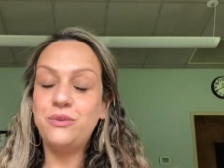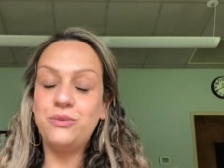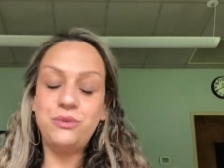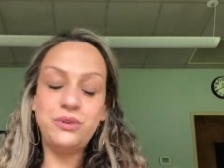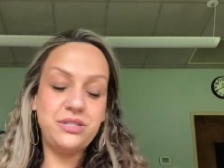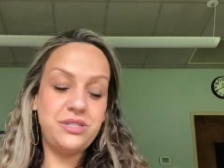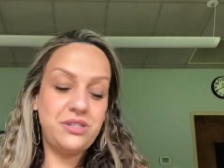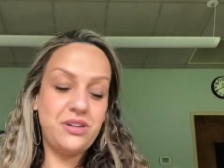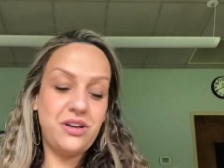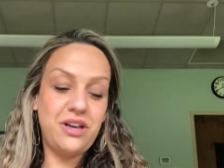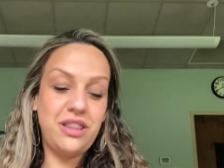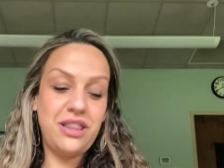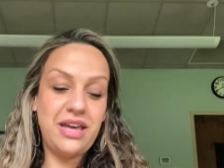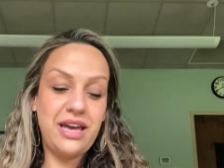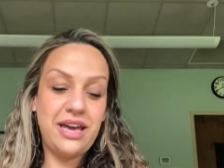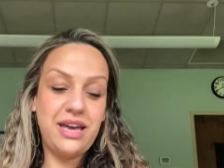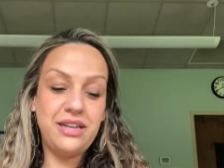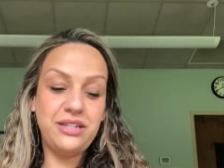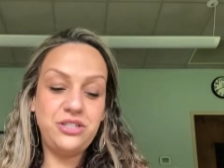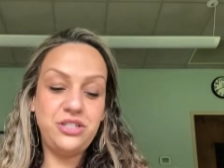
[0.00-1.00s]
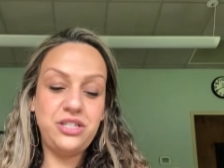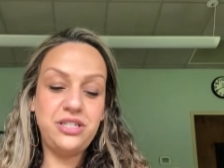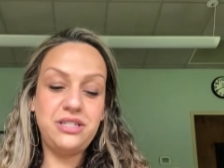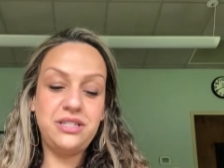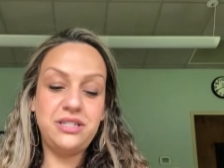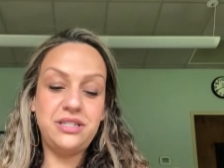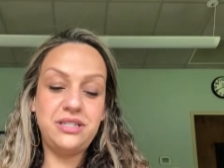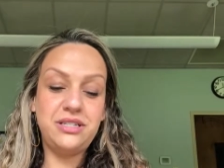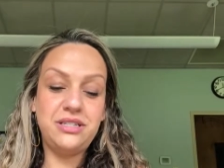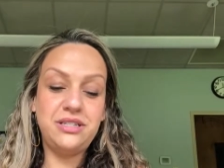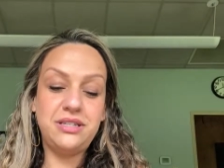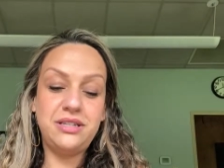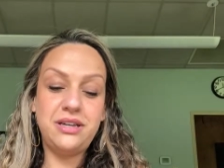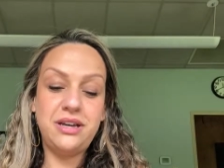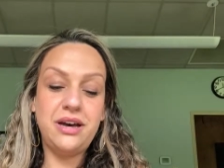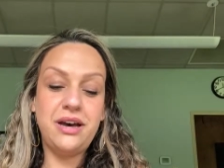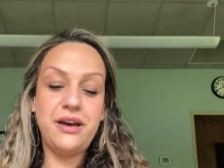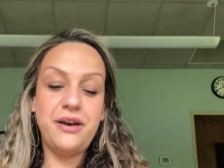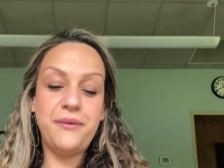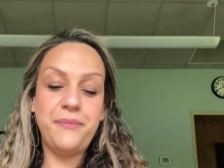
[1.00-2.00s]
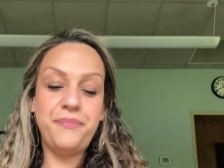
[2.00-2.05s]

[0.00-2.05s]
we saw that Jesus, uh,